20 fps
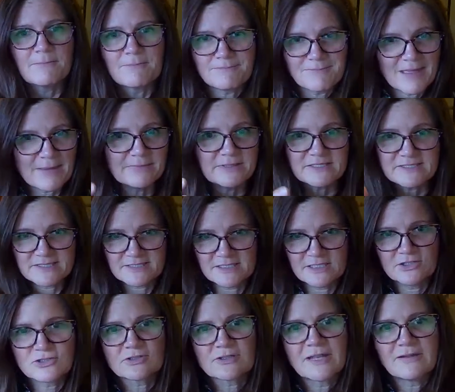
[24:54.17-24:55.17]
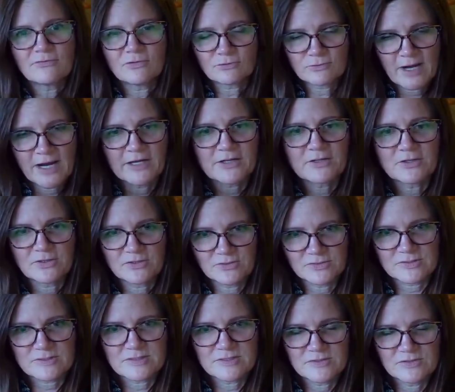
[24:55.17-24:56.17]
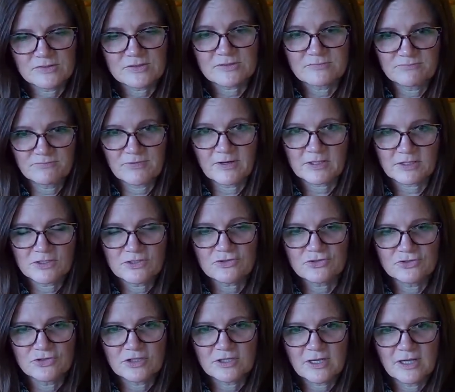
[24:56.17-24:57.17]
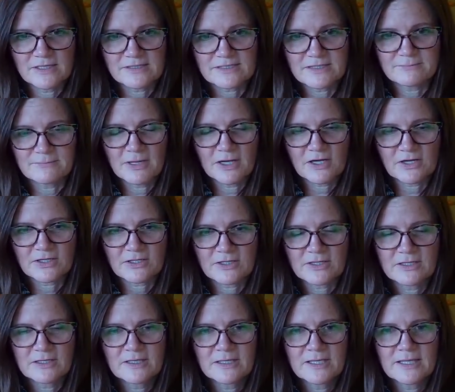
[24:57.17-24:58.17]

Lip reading: maybe a senior level writer who's a fairly junior content marketer.